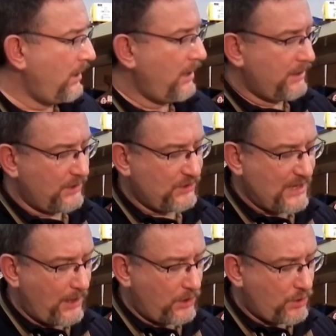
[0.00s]
This is
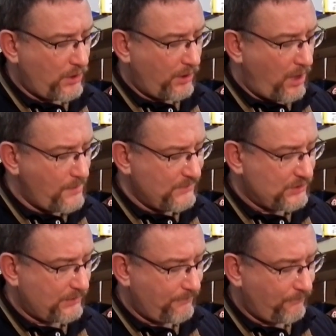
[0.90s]
how the trigger
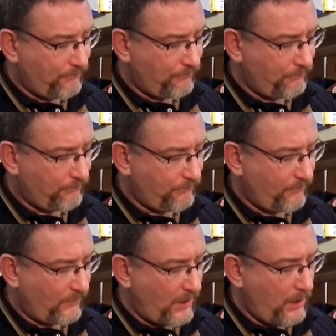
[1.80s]
comes.
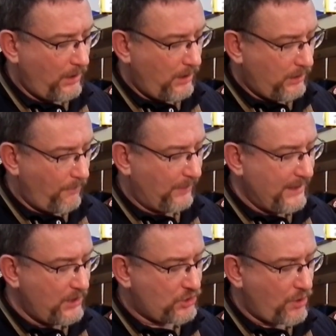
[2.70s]
Complete
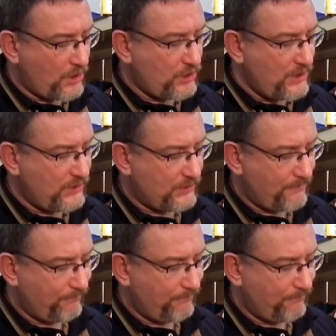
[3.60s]
instructions.